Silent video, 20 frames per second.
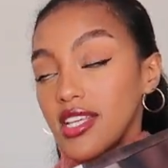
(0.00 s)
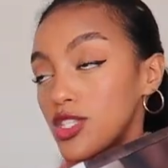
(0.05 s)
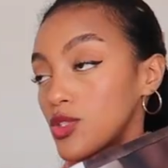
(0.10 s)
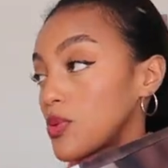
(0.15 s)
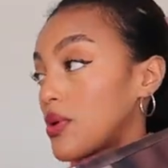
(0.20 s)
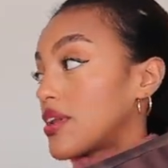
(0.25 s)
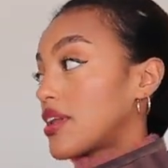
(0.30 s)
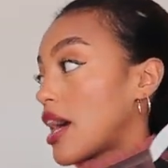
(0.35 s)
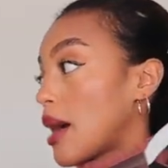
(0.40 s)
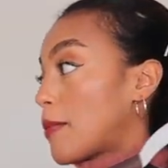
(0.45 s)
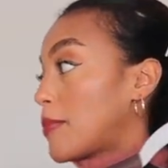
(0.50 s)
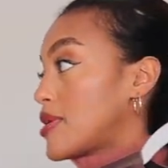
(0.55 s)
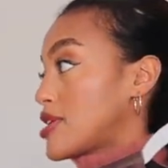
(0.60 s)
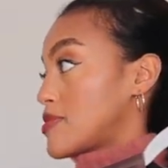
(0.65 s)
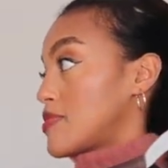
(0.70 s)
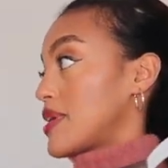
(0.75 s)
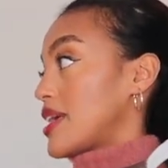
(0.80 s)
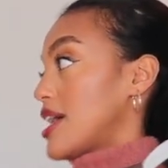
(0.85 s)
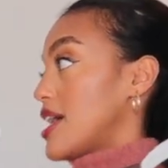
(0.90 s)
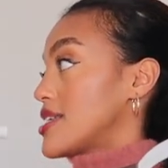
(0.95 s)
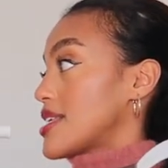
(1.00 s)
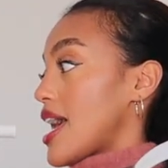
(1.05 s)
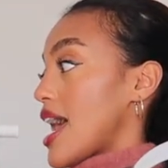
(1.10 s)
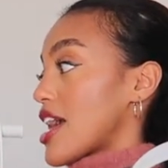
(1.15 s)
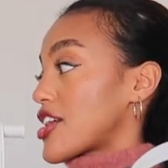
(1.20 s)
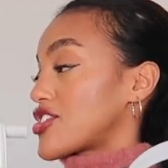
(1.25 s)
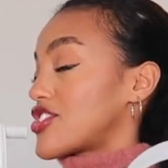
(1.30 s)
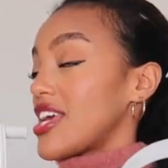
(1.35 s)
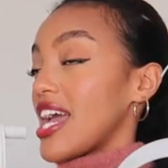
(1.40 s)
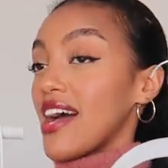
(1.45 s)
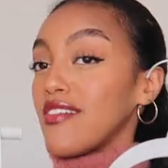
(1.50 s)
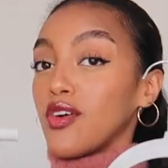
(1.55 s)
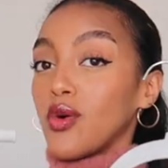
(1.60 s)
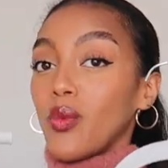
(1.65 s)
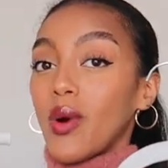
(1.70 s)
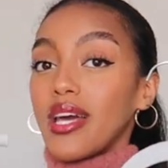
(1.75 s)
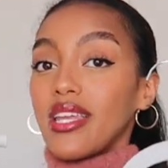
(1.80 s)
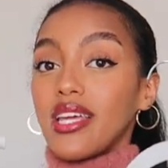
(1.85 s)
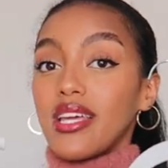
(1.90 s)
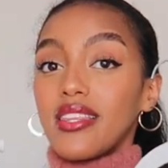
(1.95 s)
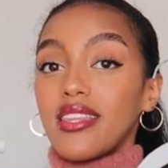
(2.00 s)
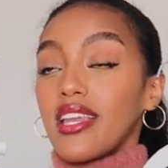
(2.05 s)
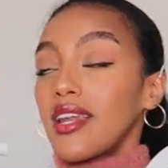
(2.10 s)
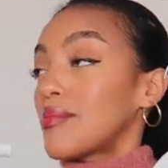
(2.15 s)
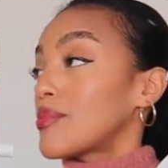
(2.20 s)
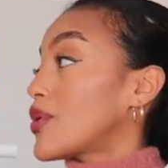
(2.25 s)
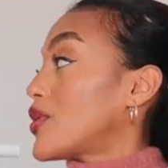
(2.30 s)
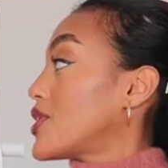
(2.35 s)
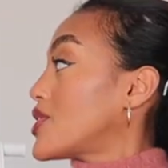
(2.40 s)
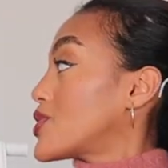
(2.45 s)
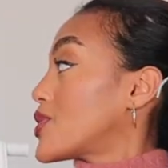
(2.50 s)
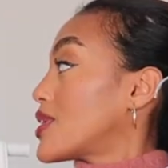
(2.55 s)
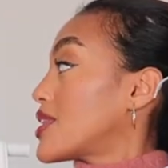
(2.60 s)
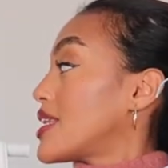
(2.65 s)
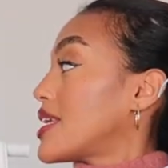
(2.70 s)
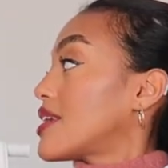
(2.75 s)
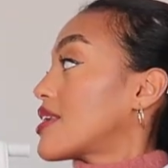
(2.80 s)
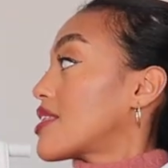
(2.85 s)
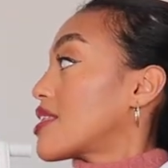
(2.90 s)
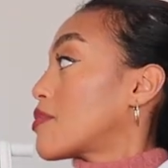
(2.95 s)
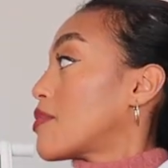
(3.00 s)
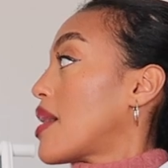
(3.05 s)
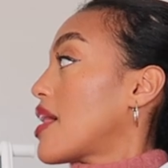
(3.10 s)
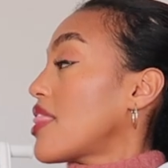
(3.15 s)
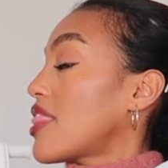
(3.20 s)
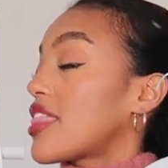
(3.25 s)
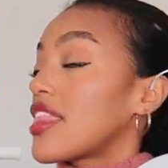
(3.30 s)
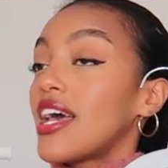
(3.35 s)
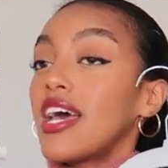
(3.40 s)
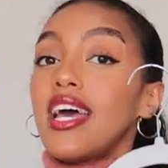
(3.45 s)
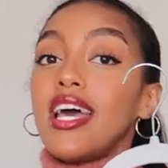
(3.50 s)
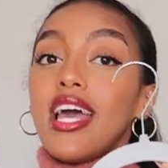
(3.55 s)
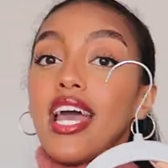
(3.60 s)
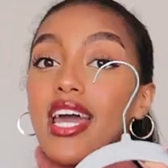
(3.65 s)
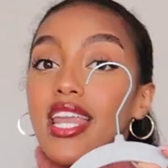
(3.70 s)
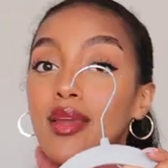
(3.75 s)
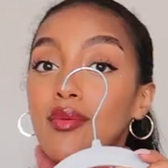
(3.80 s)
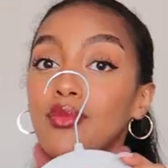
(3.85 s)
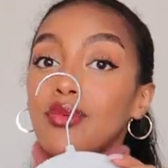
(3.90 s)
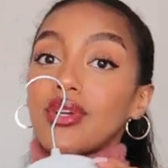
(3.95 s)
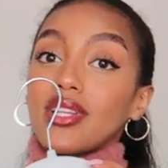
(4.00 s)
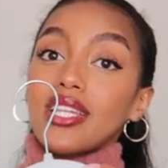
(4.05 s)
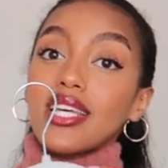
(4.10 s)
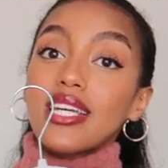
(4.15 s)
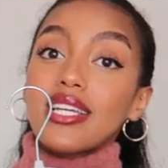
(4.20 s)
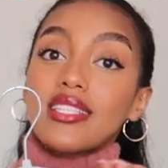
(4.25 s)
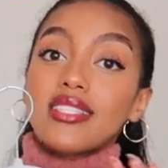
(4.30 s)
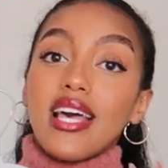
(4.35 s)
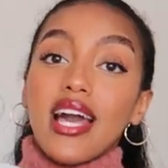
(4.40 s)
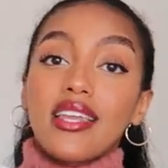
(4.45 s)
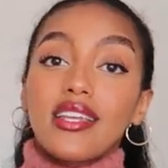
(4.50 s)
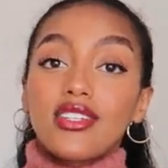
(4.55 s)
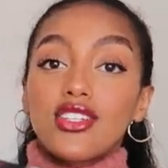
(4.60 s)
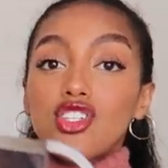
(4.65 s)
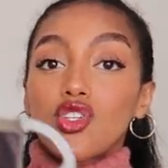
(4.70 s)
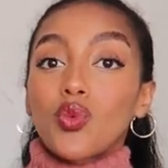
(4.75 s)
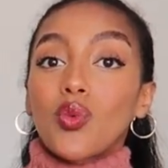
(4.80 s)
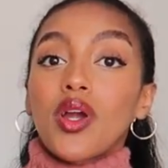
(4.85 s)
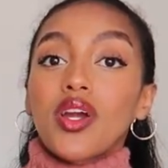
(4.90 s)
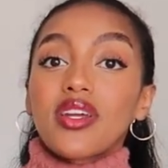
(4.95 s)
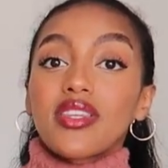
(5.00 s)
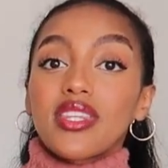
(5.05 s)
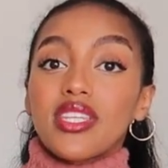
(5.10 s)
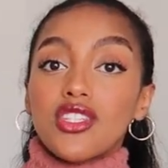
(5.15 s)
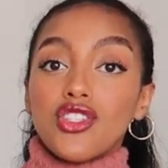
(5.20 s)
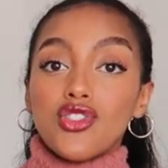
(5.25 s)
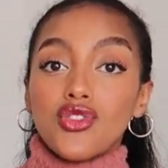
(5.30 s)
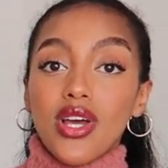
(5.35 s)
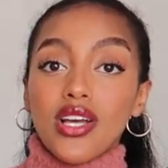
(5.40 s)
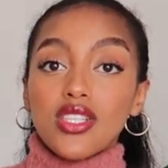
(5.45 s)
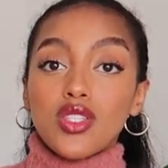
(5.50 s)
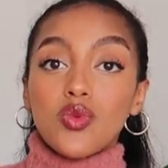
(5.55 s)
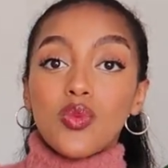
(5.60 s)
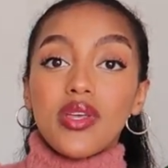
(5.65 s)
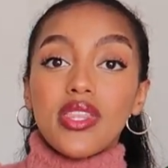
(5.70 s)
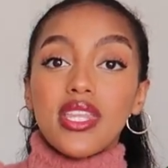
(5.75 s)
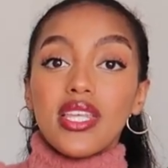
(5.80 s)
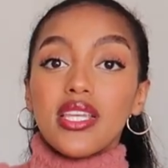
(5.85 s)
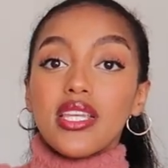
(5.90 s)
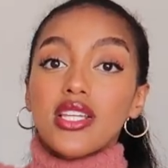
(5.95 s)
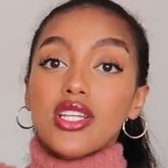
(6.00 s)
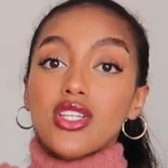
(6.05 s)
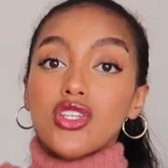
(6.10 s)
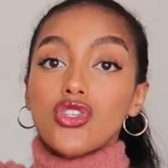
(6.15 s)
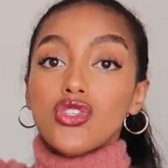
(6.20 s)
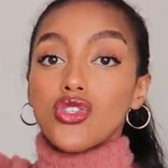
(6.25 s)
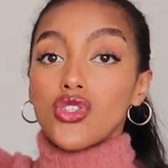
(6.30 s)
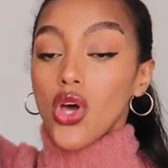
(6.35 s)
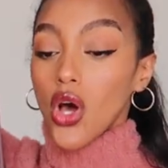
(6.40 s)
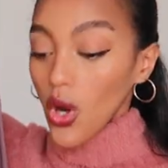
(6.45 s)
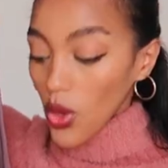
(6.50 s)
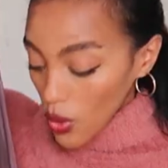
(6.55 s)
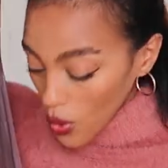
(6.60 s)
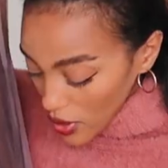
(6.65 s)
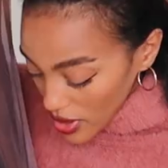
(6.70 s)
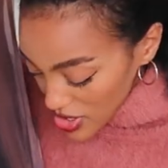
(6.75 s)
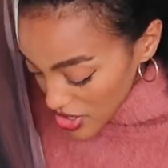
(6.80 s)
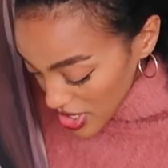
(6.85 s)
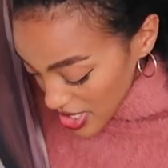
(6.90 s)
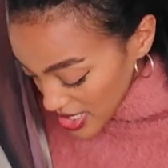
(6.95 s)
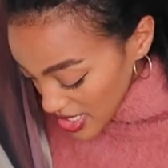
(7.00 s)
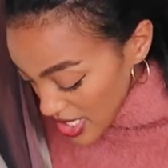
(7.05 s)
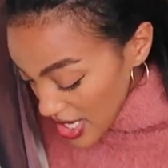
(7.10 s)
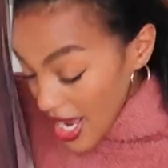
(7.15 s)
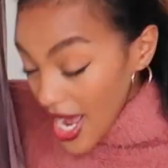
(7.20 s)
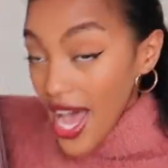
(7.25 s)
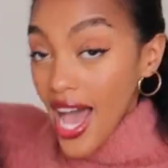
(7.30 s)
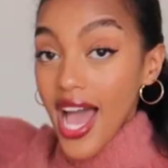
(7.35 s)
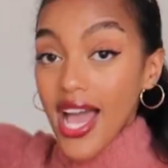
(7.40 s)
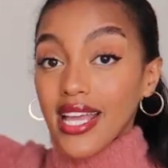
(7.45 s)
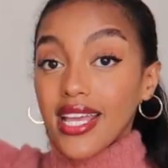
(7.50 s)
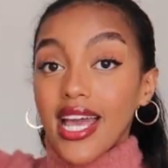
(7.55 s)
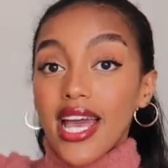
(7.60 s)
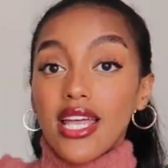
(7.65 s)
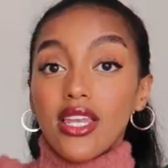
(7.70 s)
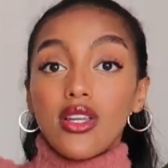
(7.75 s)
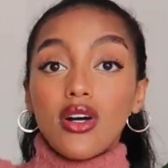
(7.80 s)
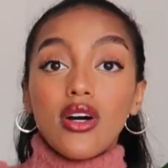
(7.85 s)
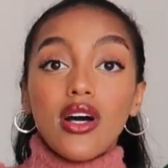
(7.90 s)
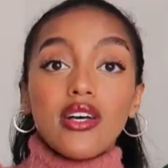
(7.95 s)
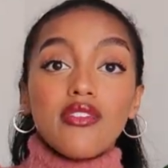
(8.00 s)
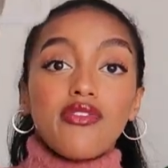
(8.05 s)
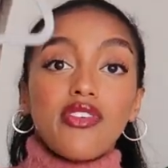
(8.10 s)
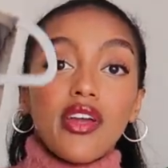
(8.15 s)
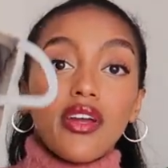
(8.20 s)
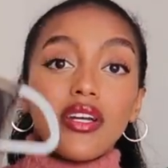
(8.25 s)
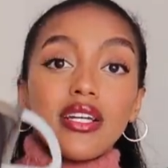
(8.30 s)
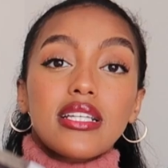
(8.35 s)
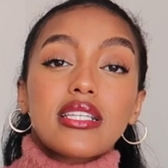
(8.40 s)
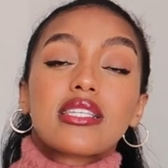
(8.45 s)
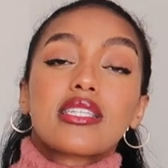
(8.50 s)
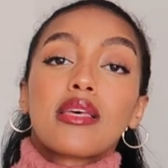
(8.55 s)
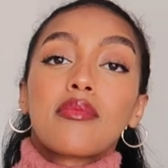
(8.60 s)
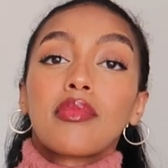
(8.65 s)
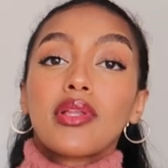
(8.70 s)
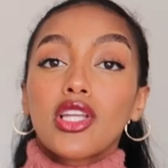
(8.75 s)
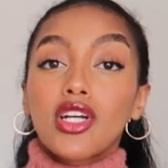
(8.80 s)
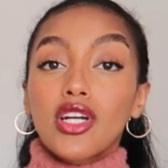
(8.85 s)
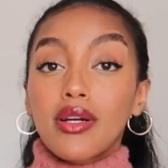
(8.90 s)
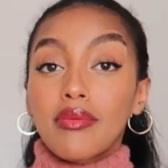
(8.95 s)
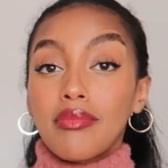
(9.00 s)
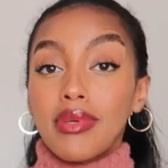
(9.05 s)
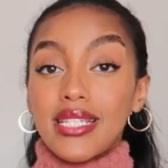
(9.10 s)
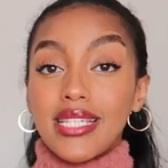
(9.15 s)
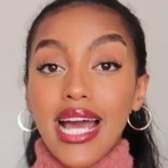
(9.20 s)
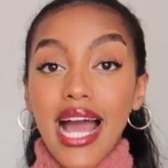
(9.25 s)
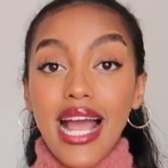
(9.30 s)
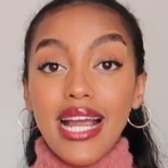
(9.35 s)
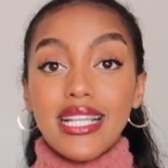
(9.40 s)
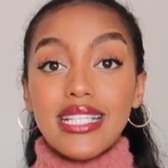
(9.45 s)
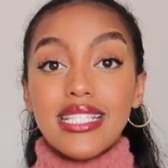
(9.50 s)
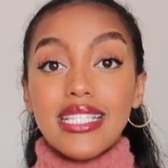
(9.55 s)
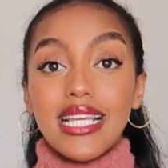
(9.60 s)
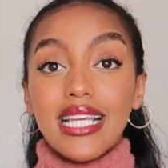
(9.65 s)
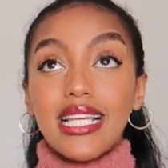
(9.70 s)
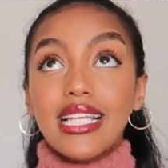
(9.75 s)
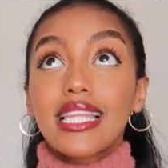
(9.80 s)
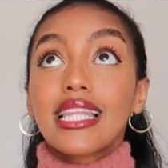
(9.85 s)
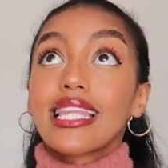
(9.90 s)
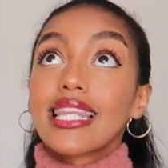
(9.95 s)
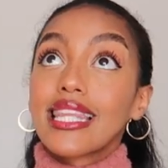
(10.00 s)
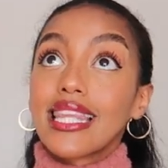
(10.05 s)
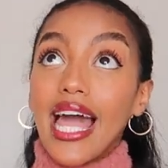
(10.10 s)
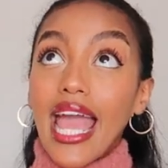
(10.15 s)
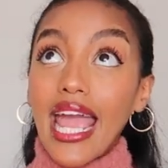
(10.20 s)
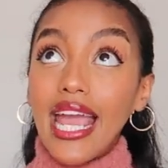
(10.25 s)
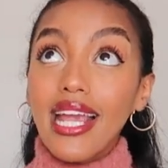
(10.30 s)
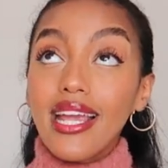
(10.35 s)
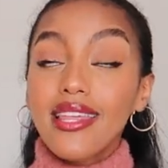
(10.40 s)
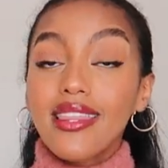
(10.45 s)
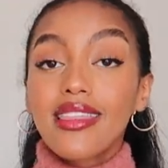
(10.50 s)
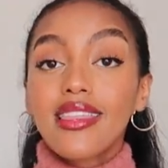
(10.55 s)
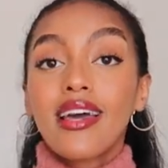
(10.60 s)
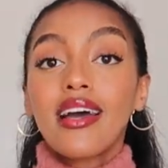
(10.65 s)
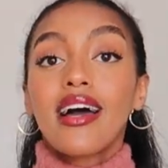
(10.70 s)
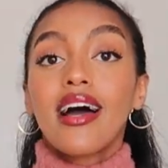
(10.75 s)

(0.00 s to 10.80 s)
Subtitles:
this one up is because I actually have a wedding that I'm going to at the end of the month. And I'm really excited to wear this dress with it. It is so gorgeous. Again, a very similar mid-axi length.